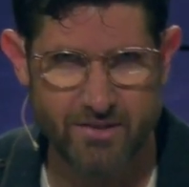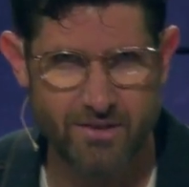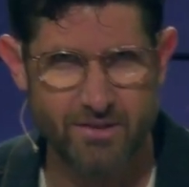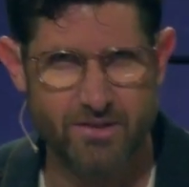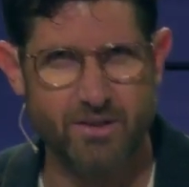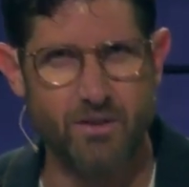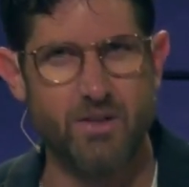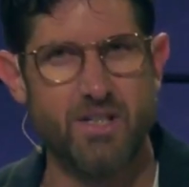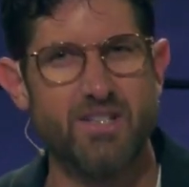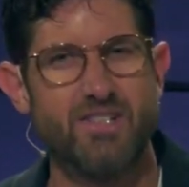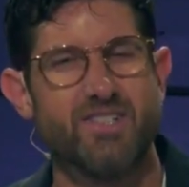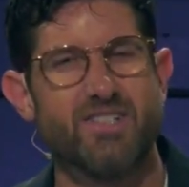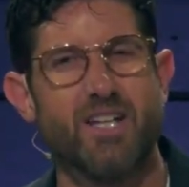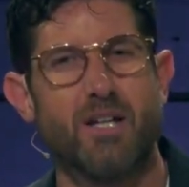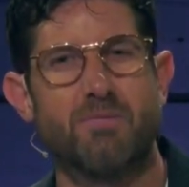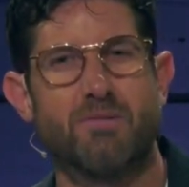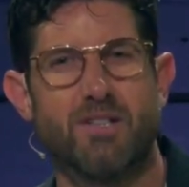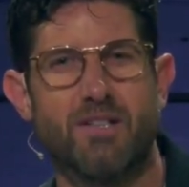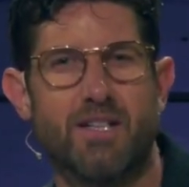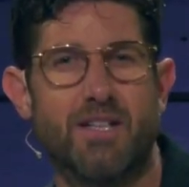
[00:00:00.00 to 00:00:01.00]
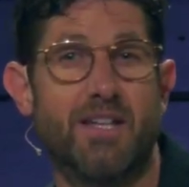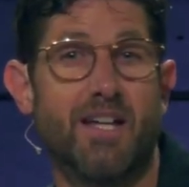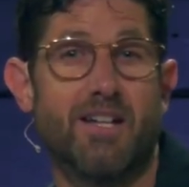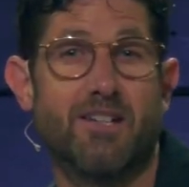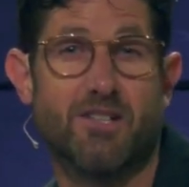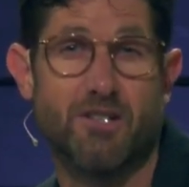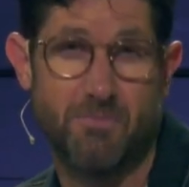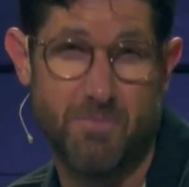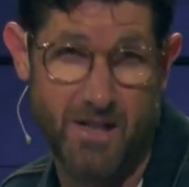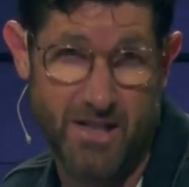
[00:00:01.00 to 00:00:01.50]
And so he steps into that
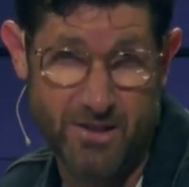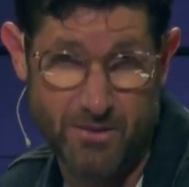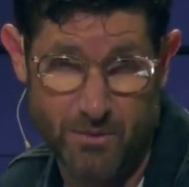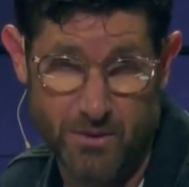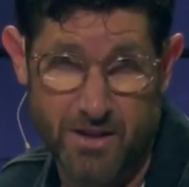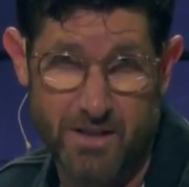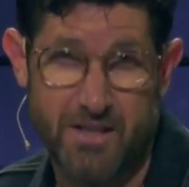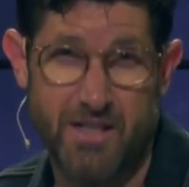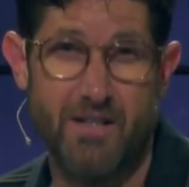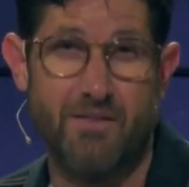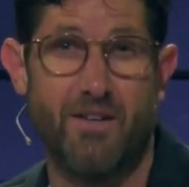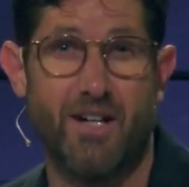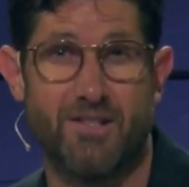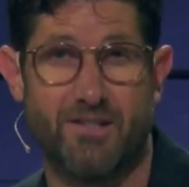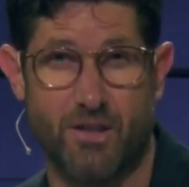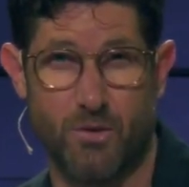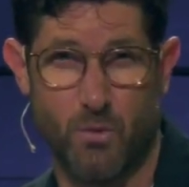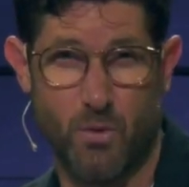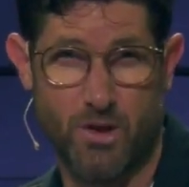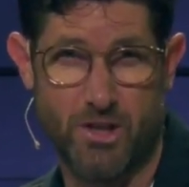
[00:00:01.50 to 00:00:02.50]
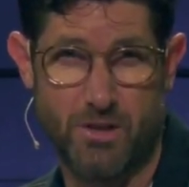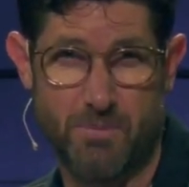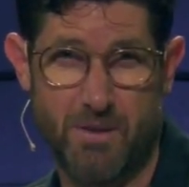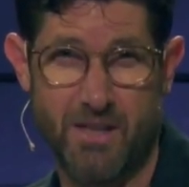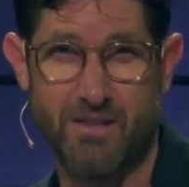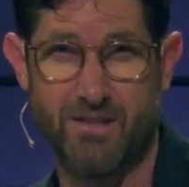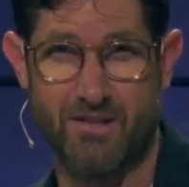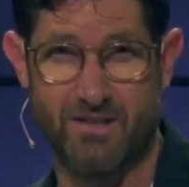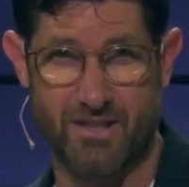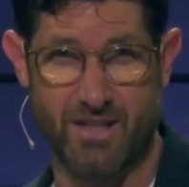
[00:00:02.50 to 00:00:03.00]
space where the Ninevites are
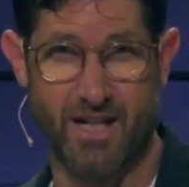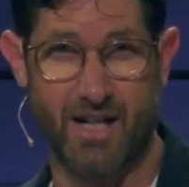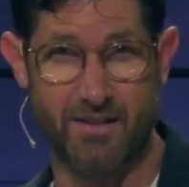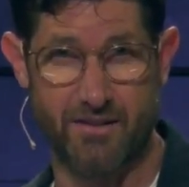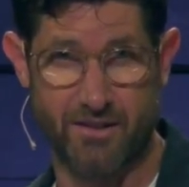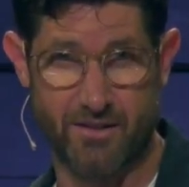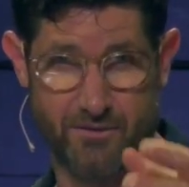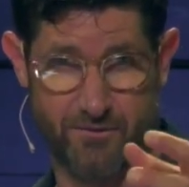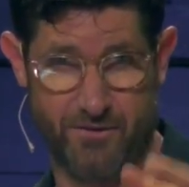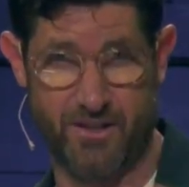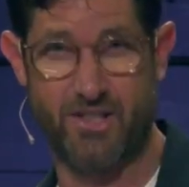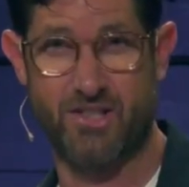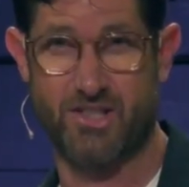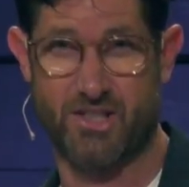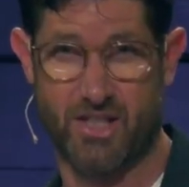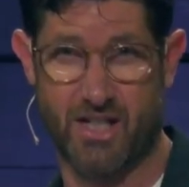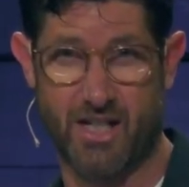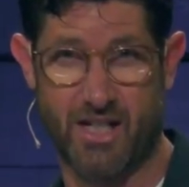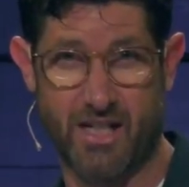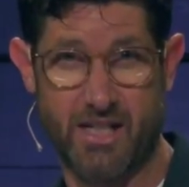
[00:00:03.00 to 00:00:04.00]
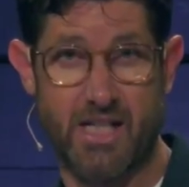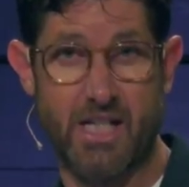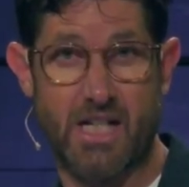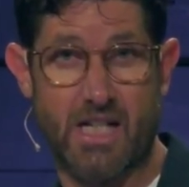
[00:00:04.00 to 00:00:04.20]
worshiping this god, this fish god.